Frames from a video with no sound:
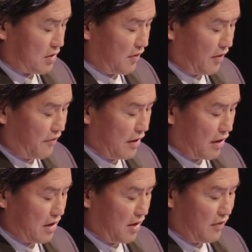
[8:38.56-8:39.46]
To fulfill
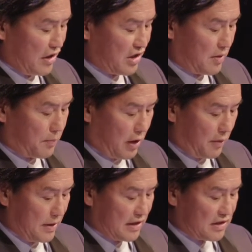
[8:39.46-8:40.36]
on your vision and
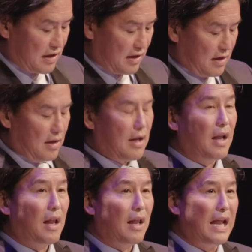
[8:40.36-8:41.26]
purpose,
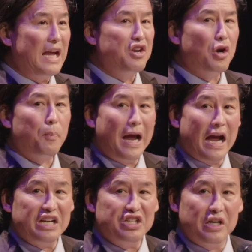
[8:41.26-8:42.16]
let your
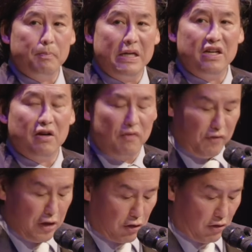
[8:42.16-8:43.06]
passion be your
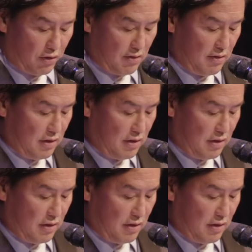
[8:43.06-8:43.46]
fuel.